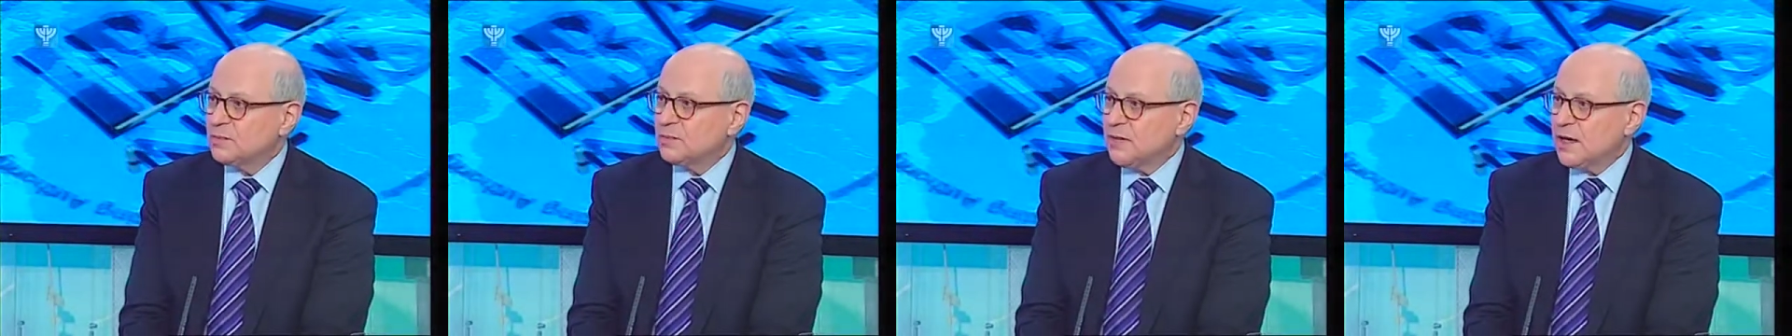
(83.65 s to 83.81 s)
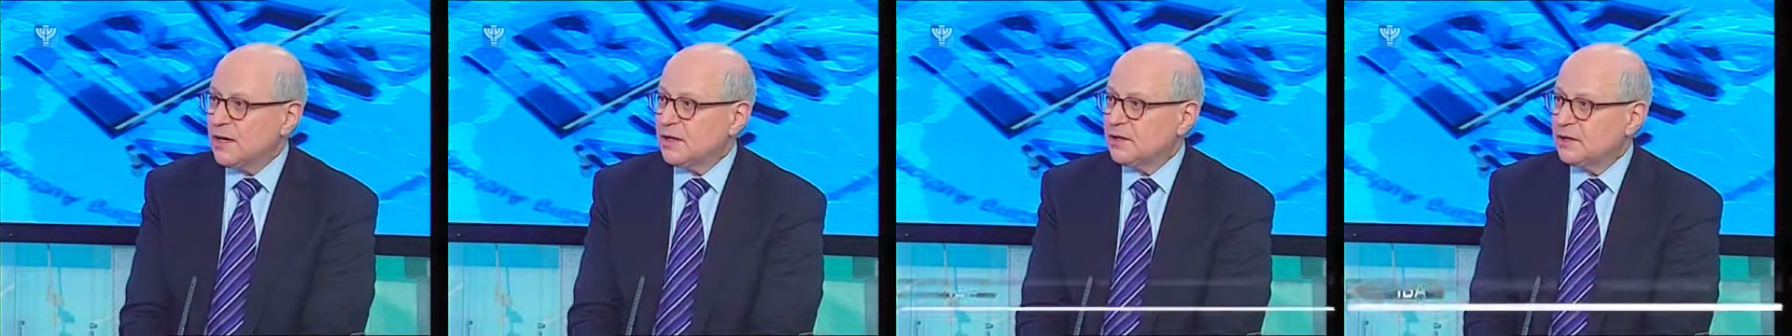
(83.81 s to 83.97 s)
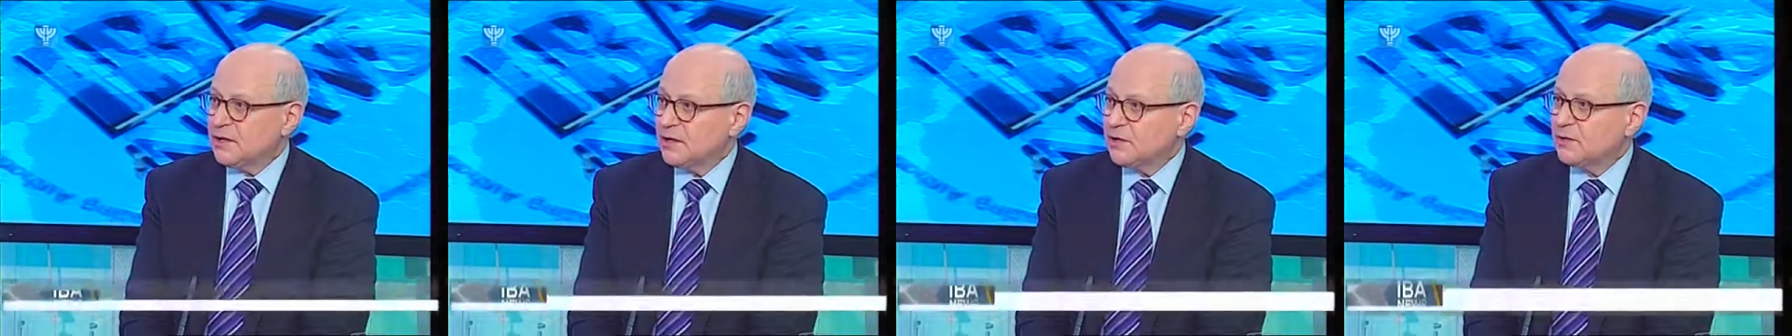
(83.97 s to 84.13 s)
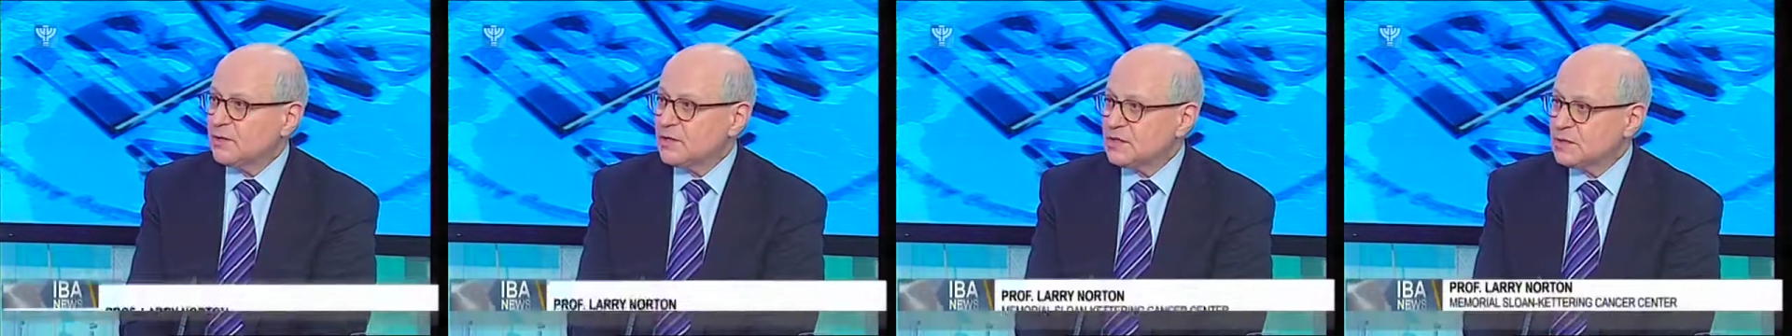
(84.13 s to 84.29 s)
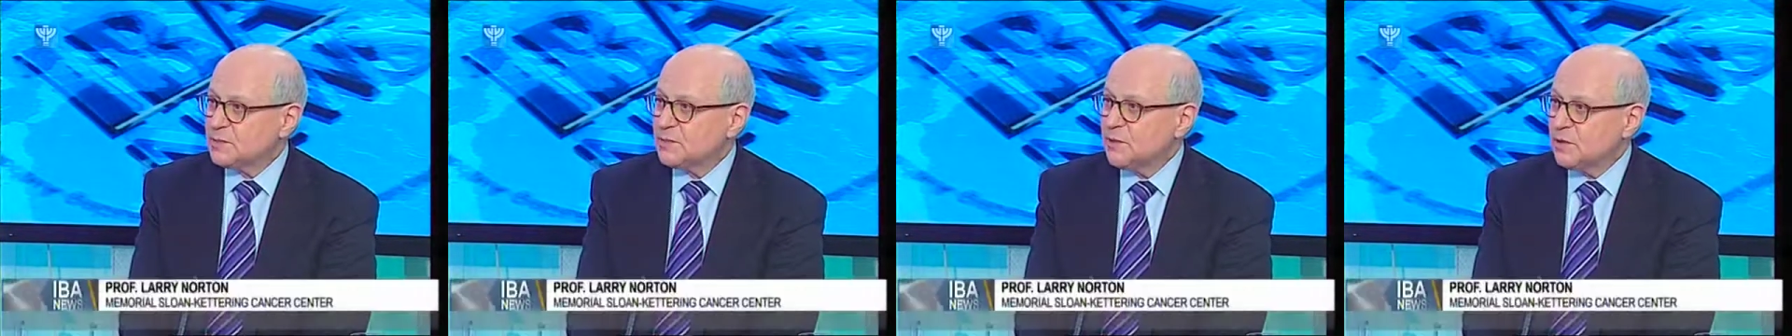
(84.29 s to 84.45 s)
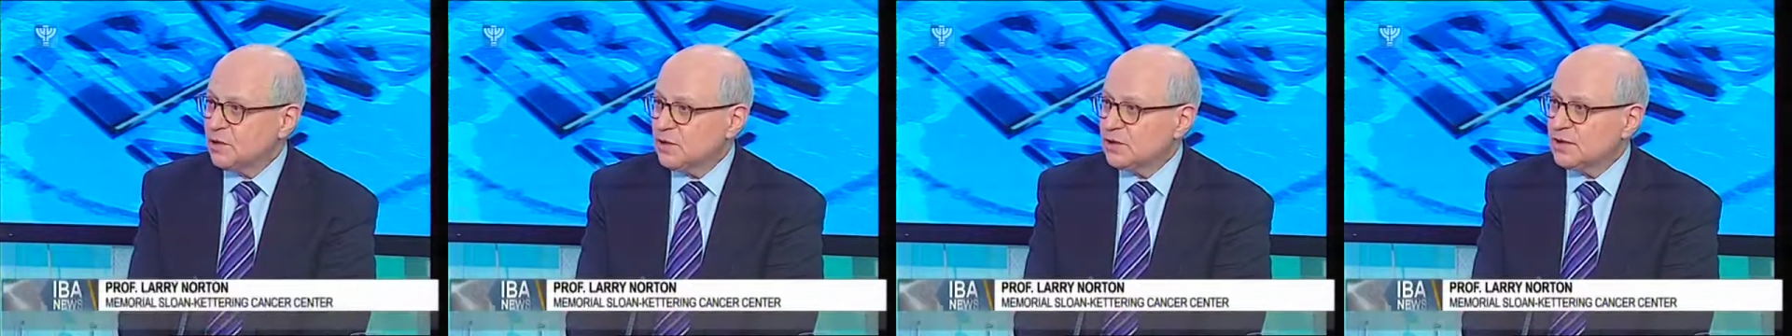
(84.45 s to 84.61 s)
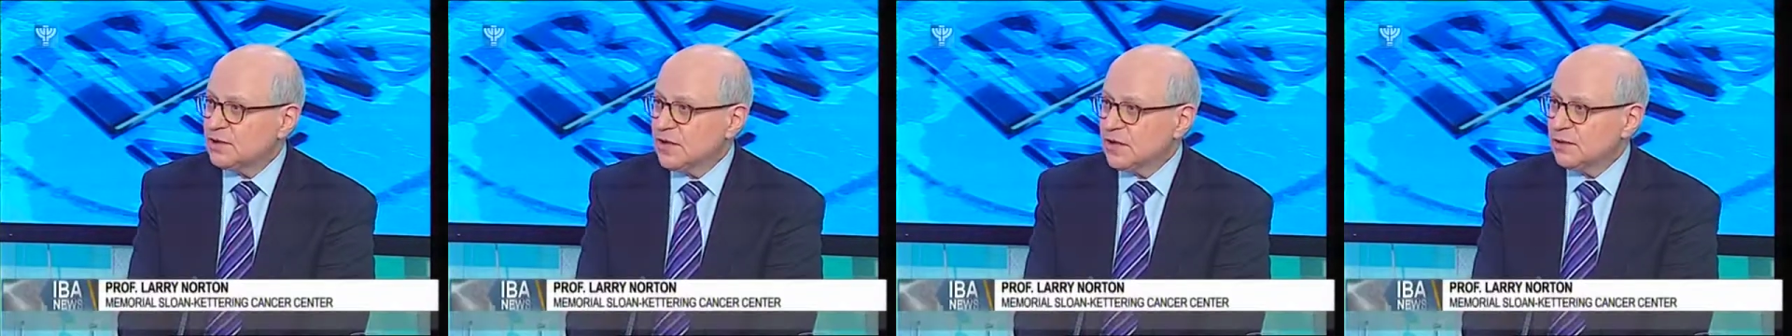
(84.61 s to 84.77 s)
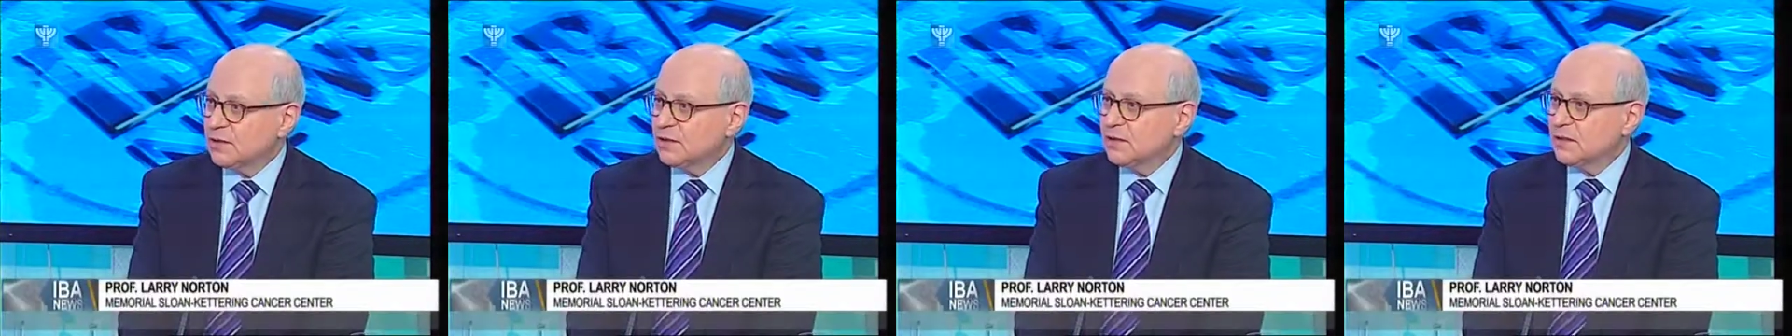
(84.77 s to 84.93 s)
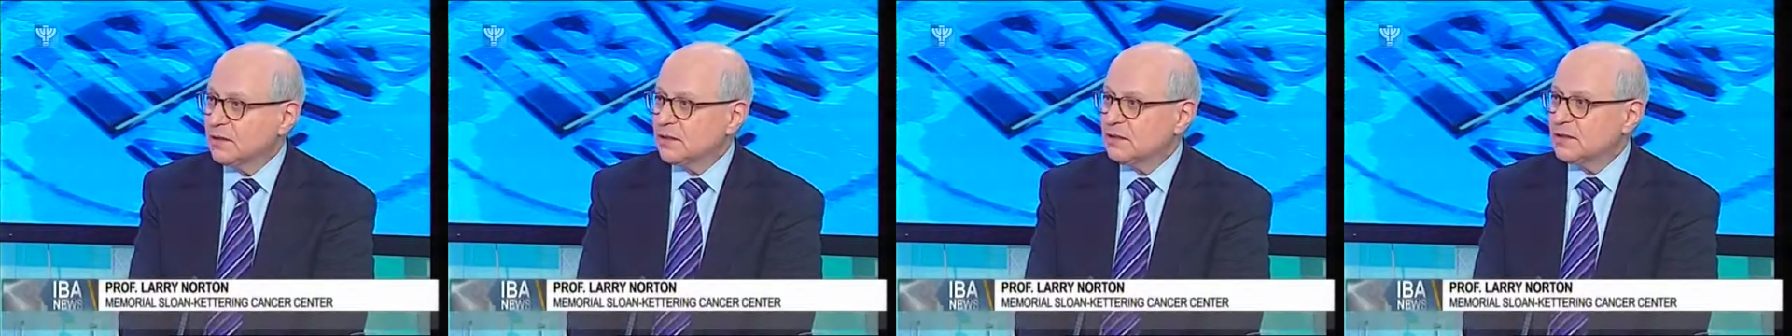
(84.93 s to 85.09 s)
pioneering spirit
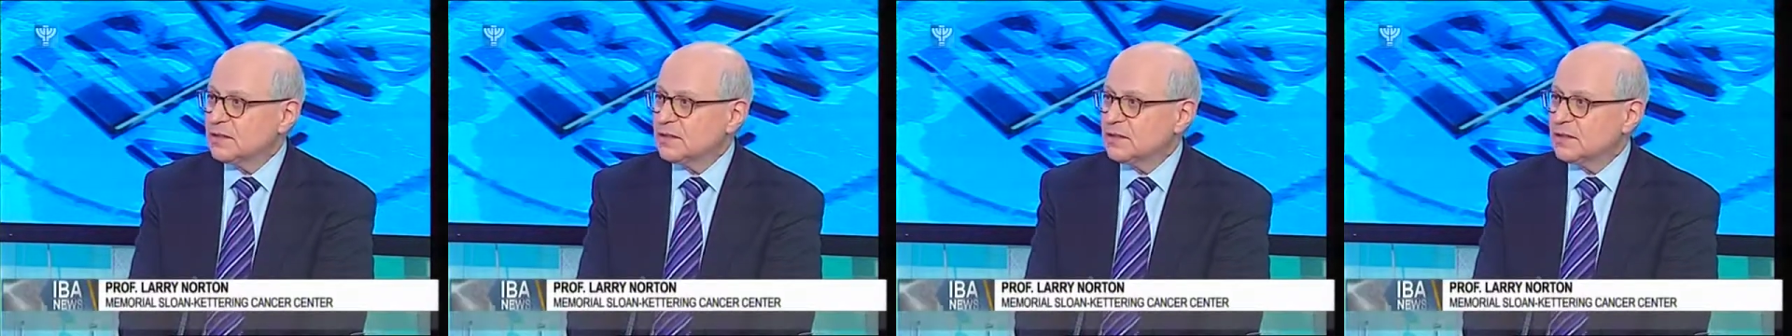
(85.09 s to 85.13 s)
down there.